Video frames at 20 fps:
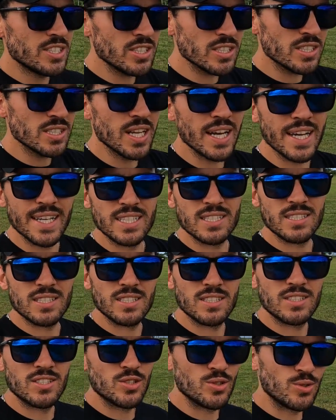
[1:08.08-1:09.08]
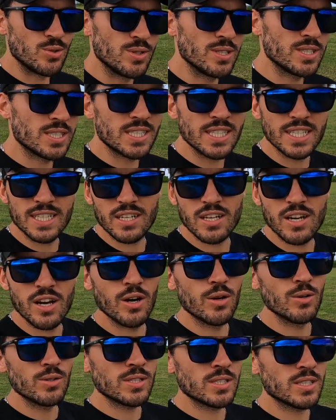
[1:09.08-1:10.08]
it's just nice to see the
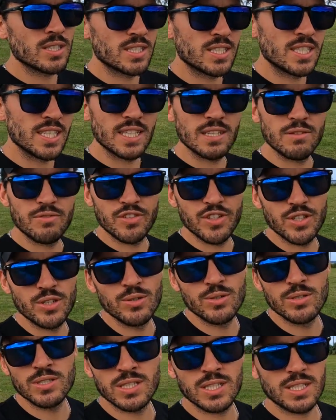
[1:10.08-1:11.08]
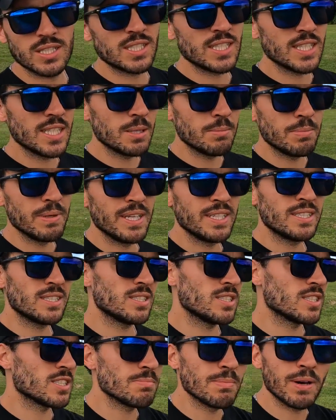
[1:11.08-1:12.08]
coast, to see the views, to see the beach,
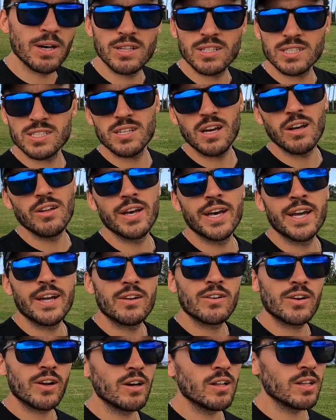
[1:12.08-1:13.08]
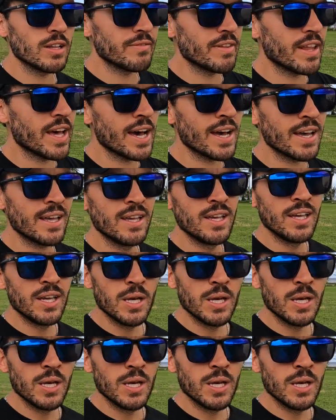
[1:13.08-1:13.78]
to smell the salt air and all of that.